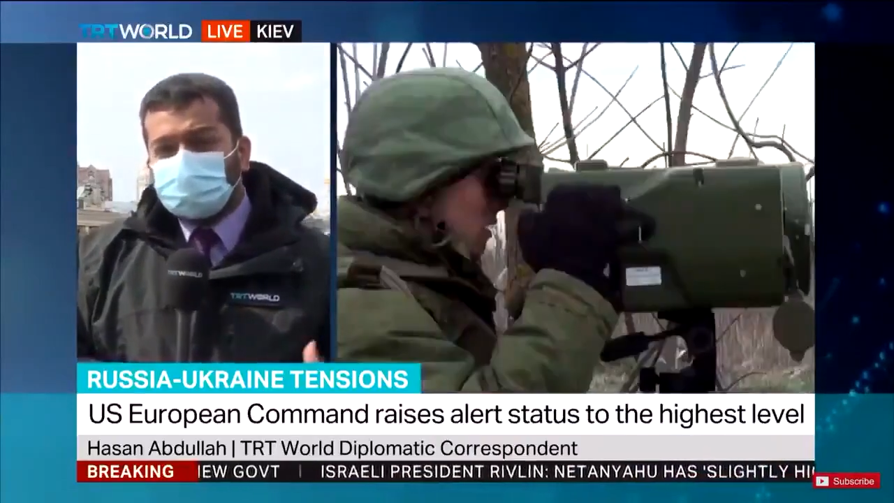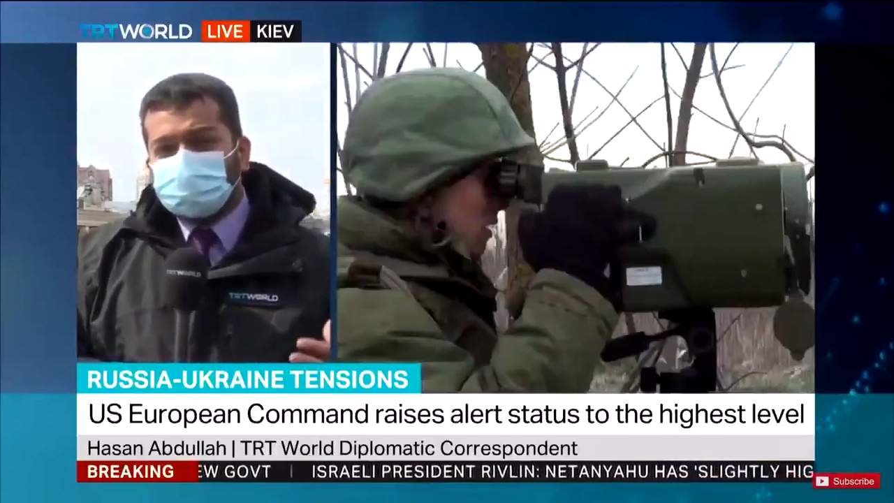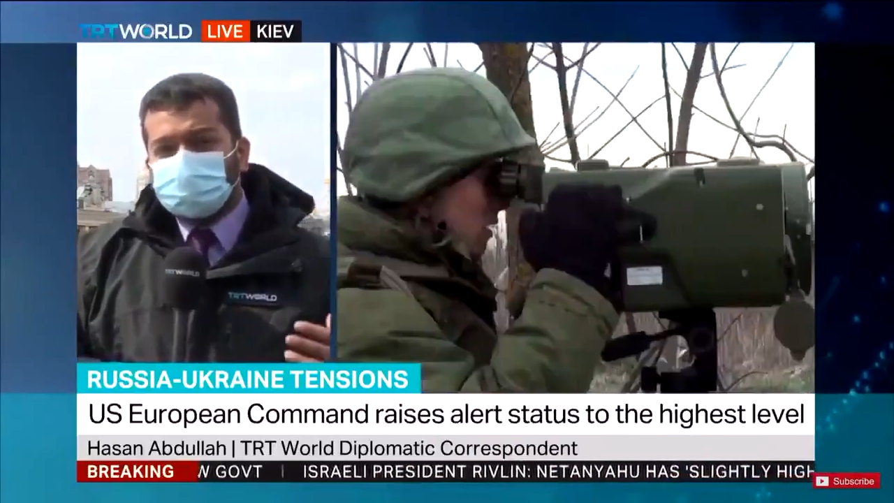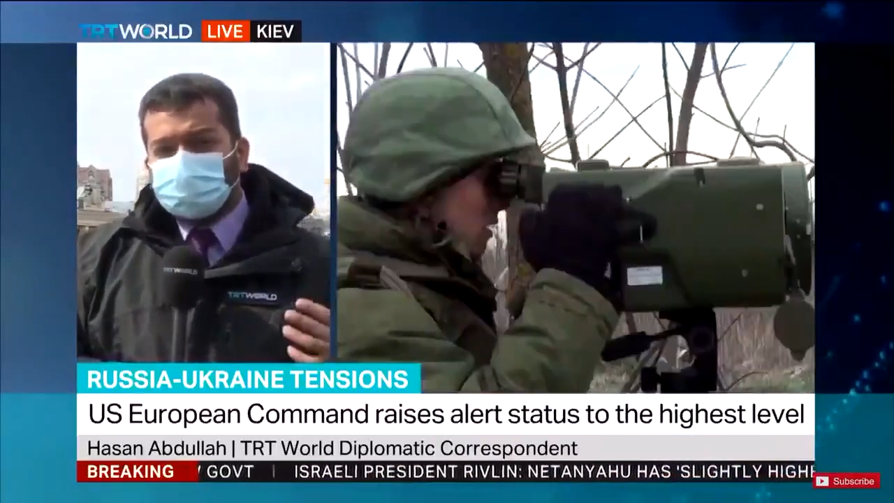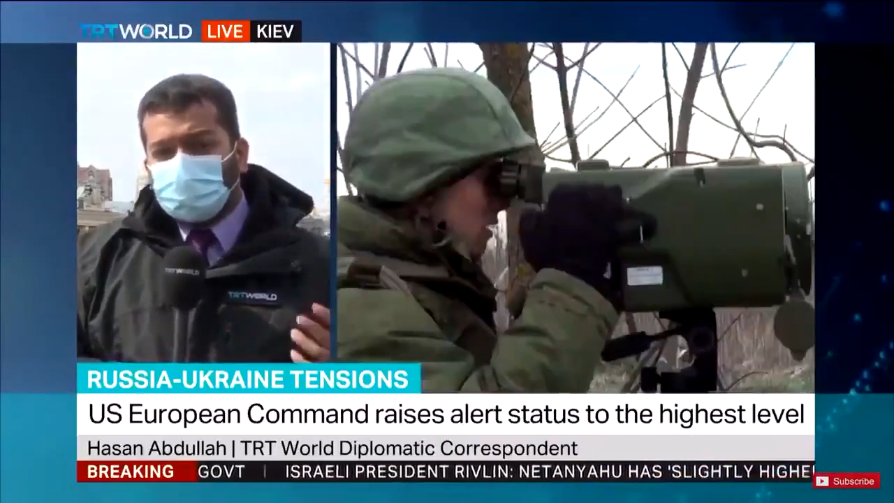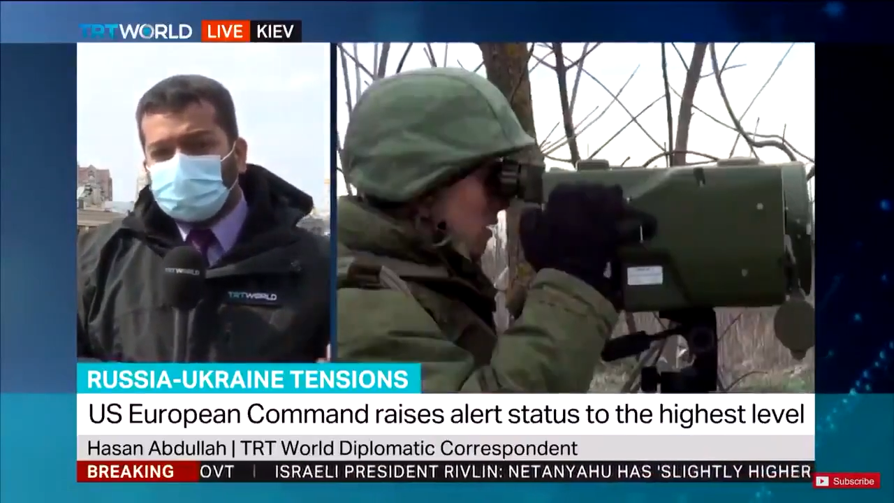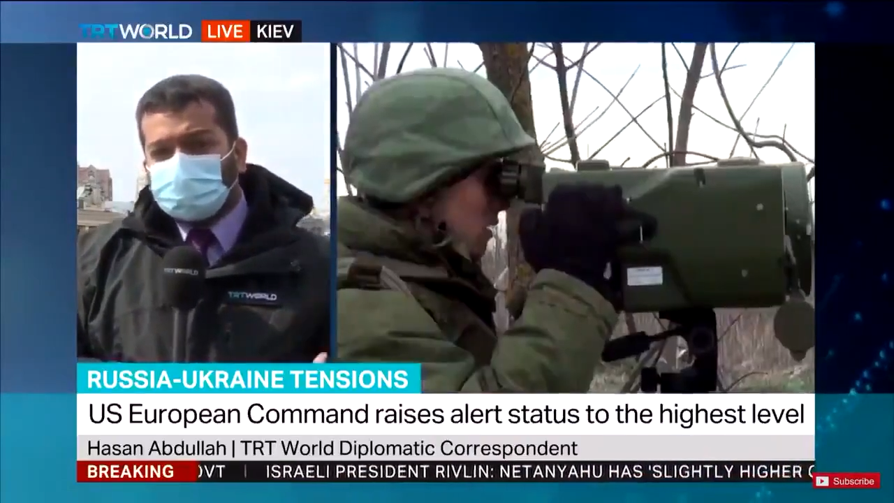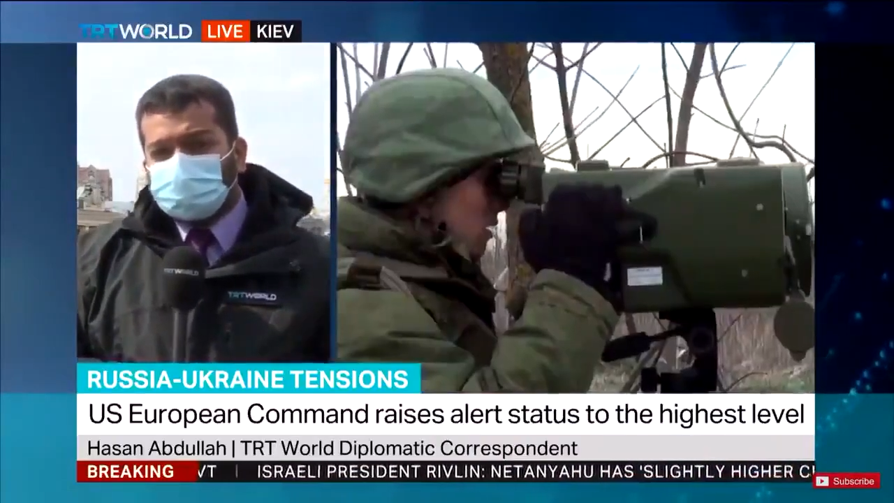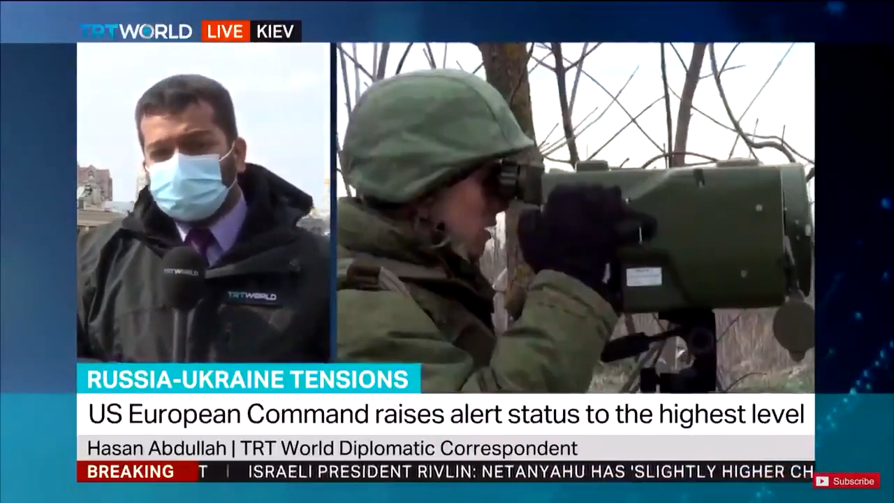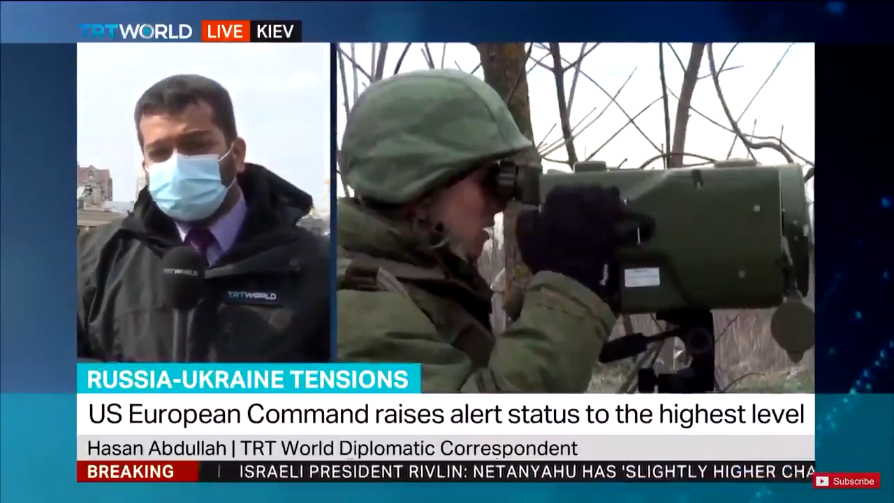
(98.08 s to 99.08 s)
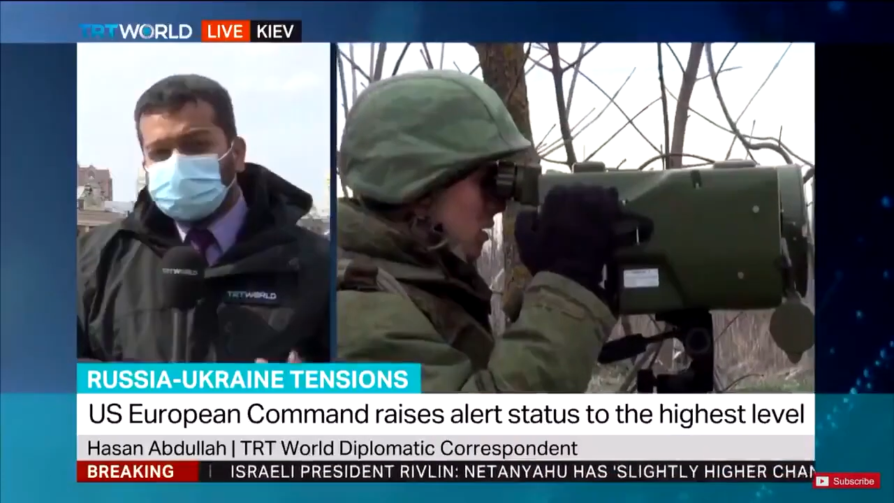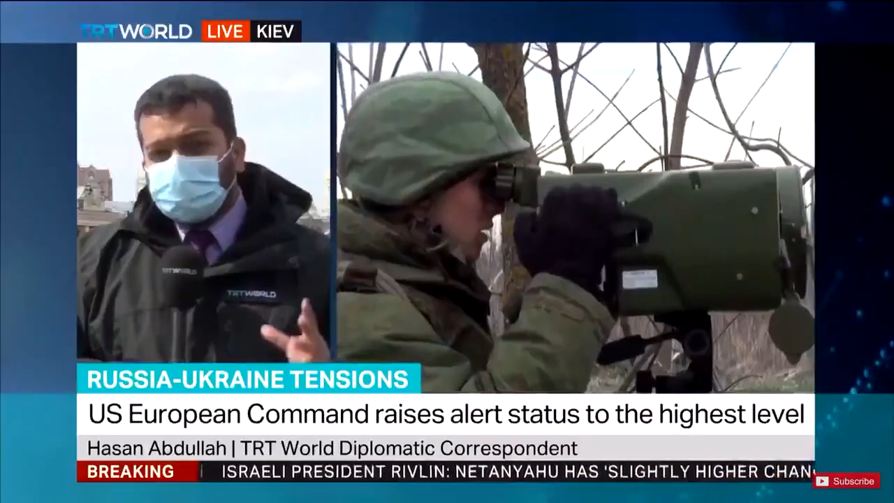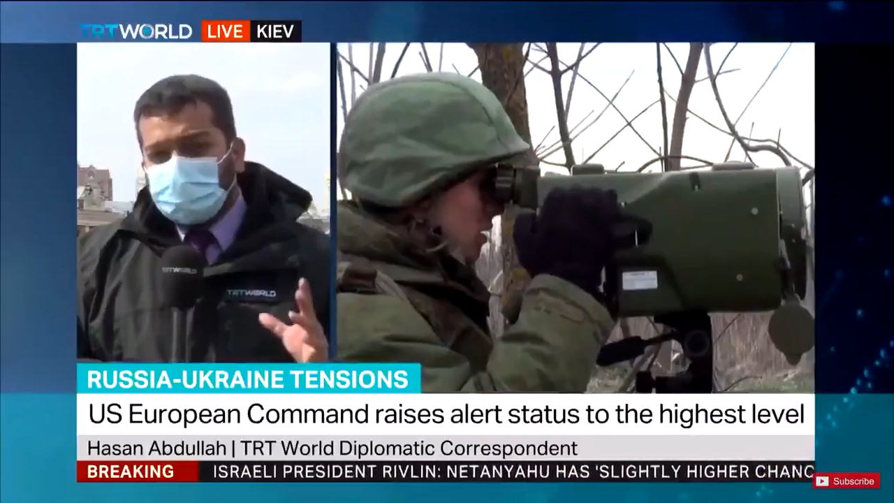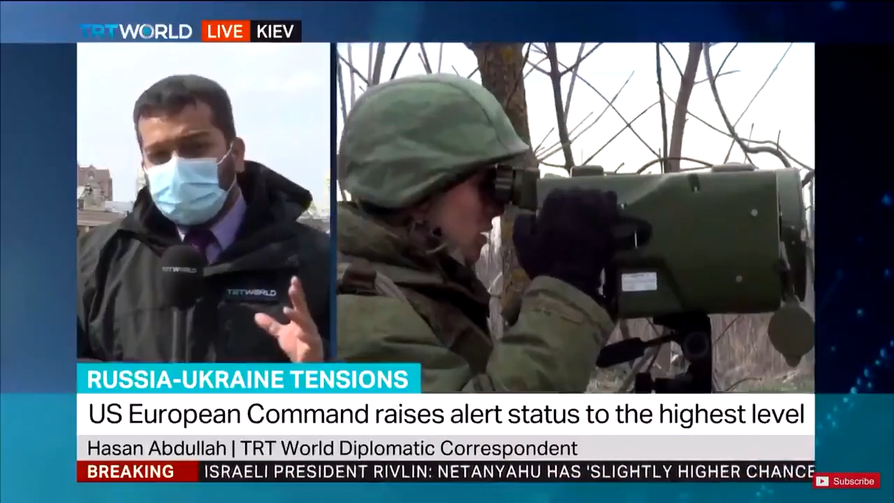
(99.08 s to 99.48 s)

going to try and use